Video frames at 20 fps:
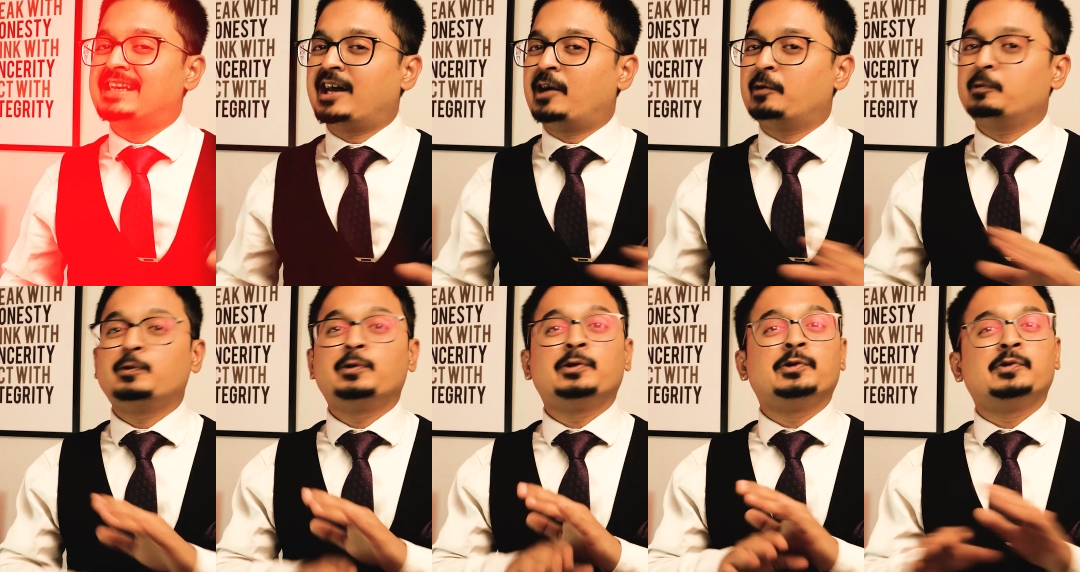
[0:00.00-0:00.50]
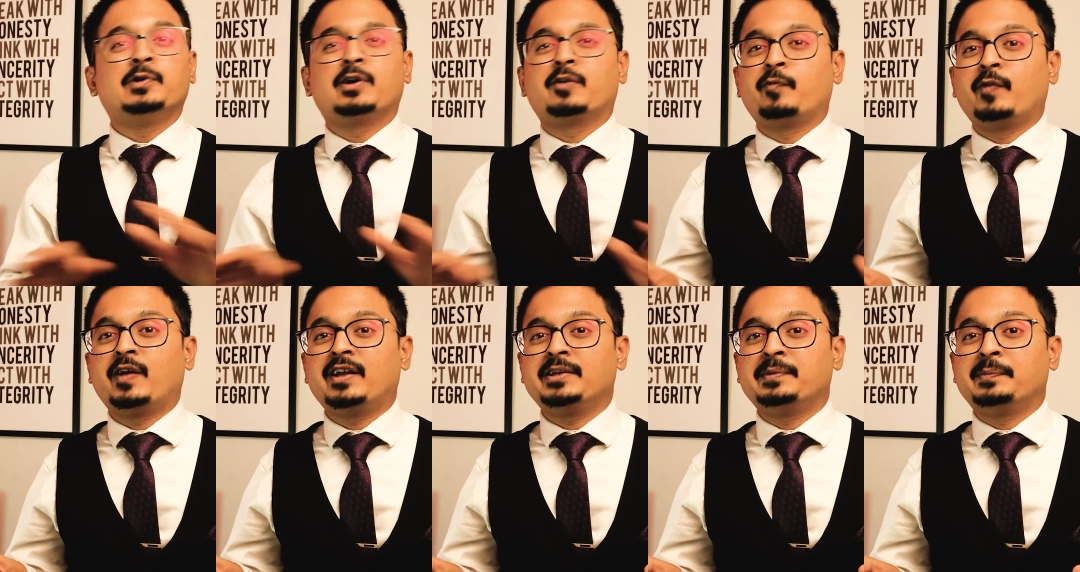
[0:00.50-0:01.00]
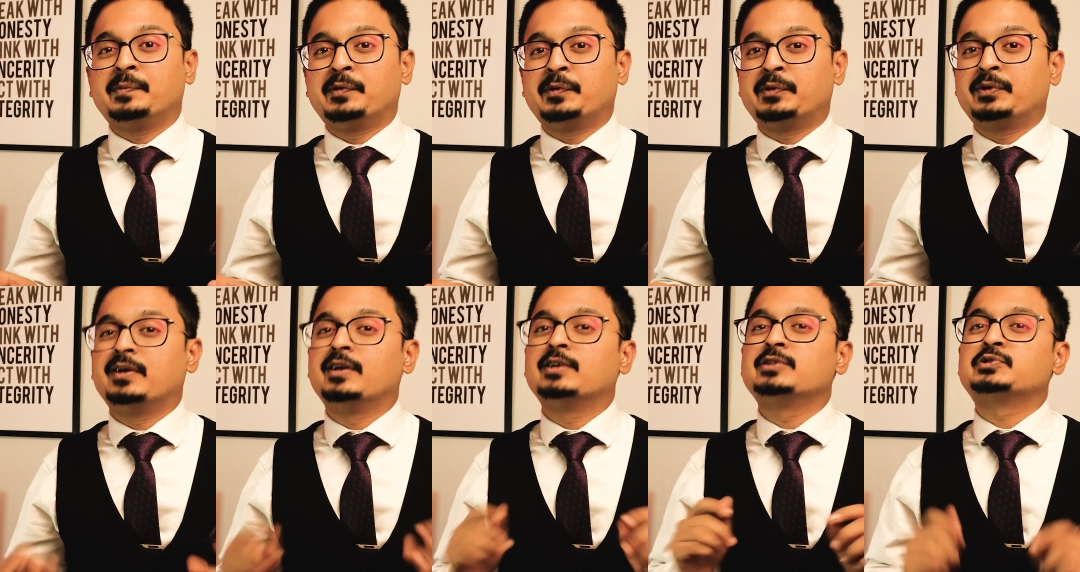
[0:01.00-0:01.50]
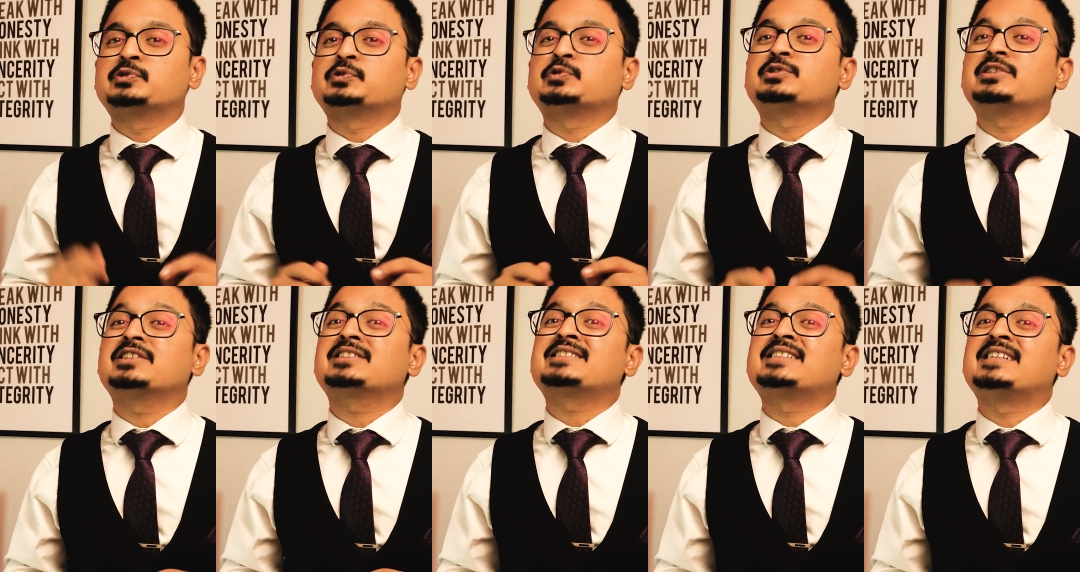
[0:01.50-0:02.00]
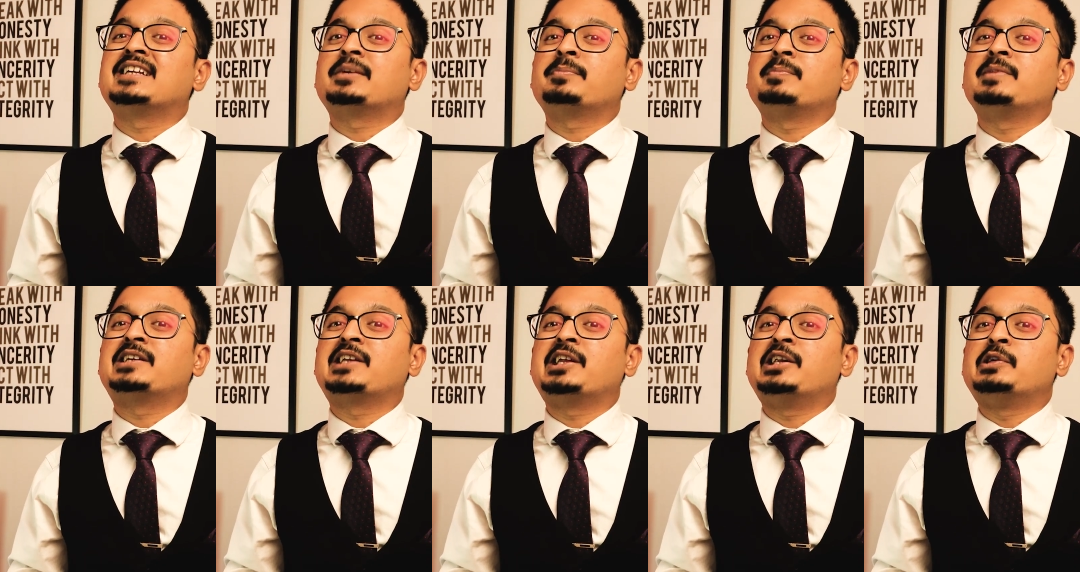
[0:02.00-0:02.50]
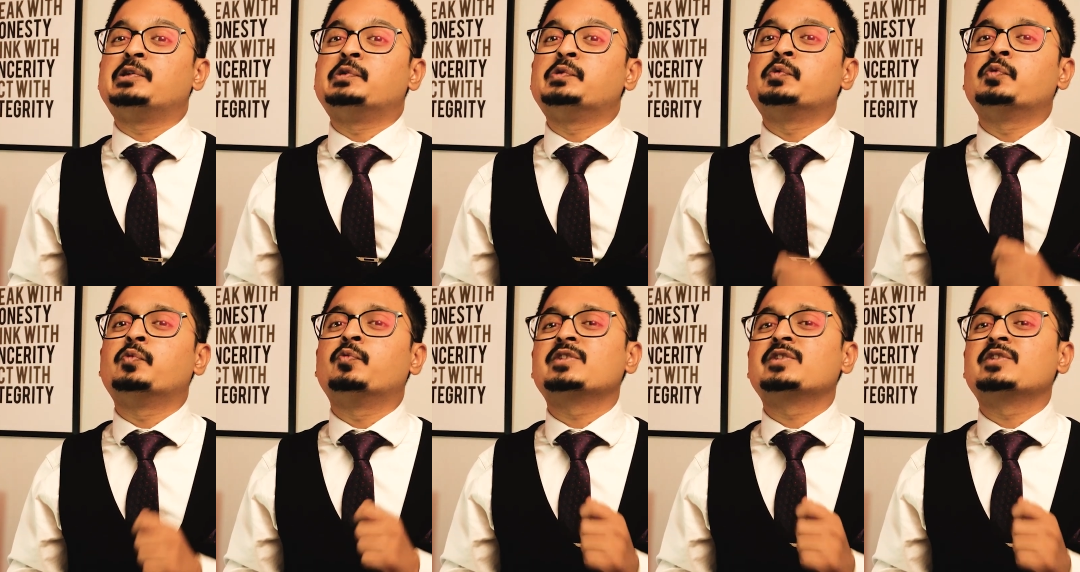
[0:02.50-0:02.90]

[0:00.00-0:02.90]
now, you are very bored. So just let me tell you